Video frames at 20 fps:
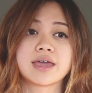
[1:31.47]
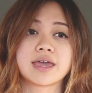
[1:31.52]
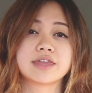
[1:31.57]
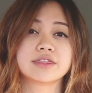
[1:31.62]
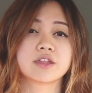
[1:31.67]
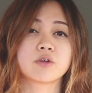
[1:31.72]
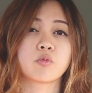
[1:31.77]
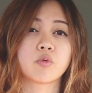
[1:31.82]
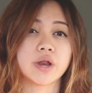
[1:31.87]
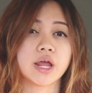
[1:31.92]

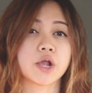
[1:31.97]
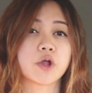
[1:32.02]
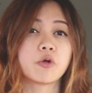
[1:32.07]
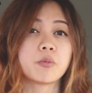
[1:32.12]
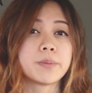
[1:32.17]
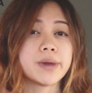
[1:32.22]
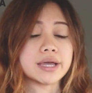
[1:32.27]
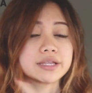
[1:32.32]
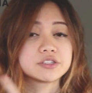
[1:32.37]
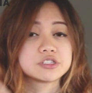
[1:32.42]
and then when I go
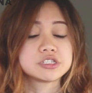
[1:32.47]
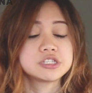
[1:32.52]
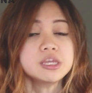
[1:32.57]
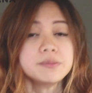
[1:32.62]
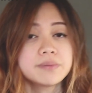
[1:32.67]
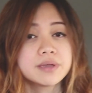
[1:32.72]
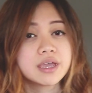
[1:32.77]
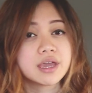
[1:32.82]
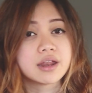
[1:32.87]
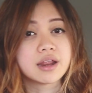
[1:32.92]
back to
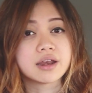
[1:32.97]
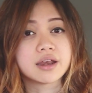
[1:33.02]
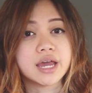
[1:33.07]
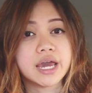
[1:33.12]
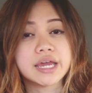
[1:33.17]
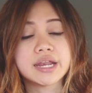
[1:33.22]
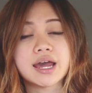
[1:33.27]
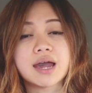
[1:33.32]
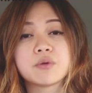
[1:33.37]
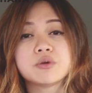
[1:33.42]
sleep again at
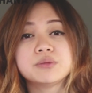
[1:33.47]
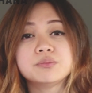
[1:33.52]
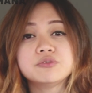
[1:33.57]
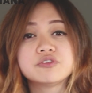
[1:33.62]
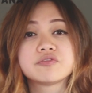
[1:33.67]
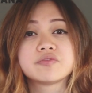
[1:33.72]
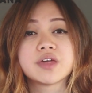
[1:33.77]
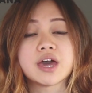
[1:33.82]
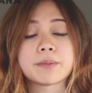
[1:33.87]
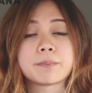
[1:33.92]
night, I would
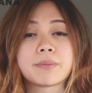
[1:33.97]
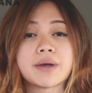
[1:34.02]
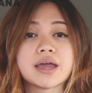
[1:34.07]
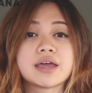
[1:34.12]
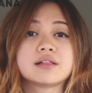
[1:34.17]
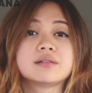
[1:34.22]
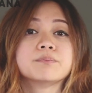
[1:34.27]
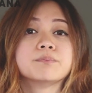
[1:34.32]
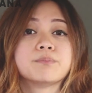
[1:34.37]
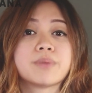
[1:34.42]
move that
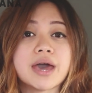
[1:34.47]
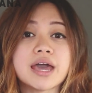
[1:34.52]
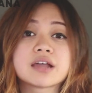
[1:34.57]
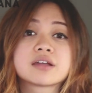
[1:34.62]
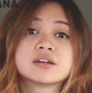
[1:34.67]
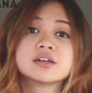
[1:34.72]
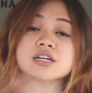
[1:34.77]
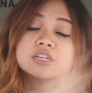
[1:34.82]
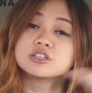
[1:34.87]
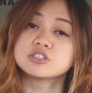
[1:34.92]
pile
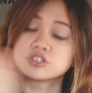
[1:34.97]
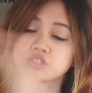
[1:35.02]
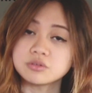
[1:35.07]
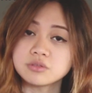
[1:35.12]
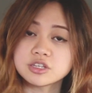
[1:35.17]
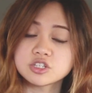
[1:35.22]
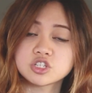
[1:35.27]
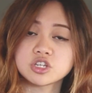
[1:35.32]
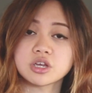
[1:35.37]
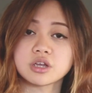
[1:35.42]
back to
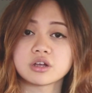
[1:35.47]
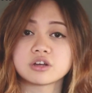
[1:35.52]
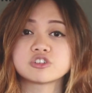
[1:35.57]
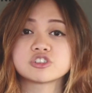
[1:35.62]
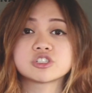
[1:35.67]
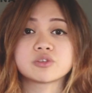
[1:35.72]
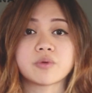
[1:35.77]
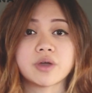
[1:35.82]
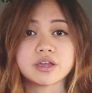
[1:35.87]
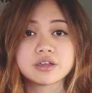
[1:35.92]
the chair
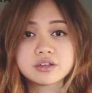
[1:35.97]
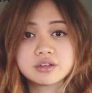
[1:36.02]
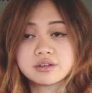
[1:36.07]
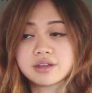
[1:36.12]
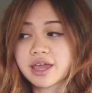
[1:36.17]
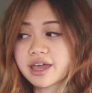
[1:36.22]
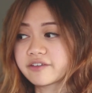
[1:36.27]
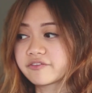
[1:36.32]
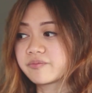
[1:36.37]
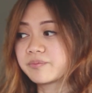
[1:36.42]
so I could
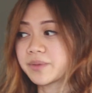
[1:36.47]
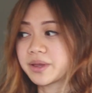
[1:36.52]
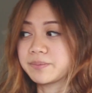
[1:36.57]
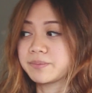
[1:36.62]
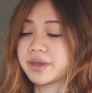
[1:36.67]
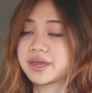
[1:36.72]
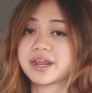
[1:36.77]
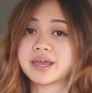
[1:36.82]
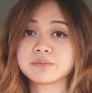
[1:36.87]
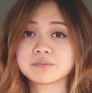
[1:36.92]
have my
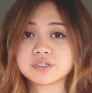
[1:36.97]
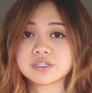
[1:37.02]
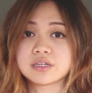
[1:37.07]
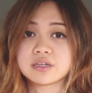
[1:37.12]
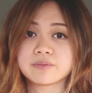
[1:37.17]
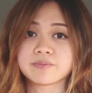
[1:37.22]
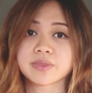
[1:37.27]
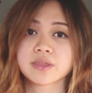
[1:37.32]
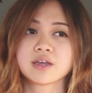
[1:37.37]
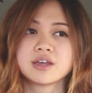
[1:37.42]
bed
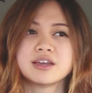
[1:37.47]
empty.